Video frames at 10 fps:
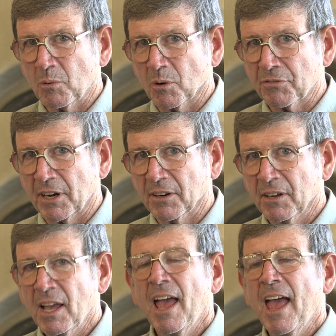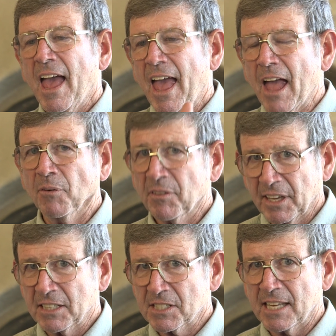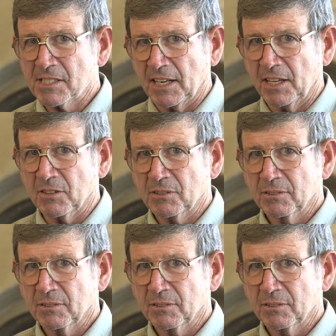warfare. Everything says it is.